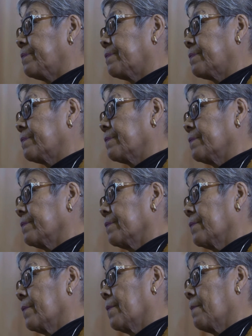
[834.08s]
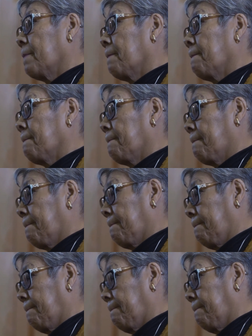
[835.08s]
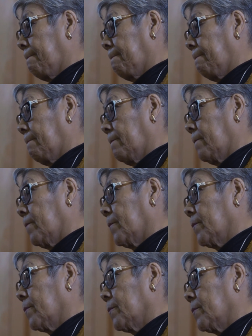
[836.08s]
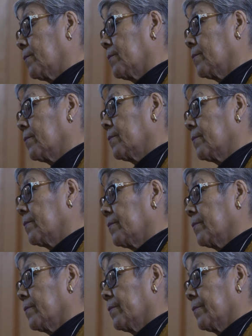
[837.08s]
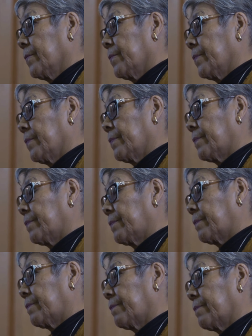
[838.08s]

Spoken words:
(silence)